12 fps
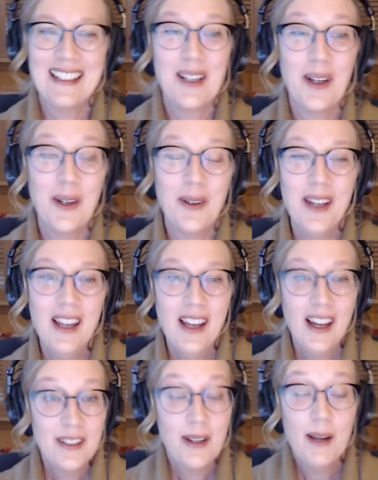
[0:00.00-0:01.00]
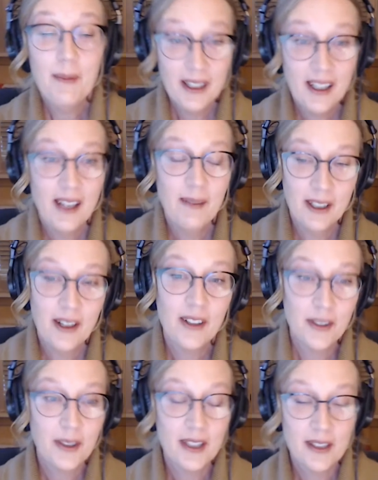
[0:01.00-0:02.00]
So I'm a
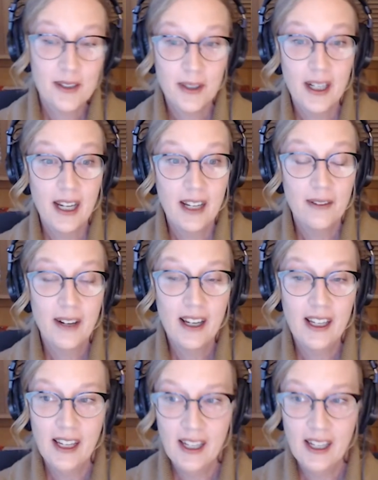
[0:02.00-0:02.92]
cultural historian, right?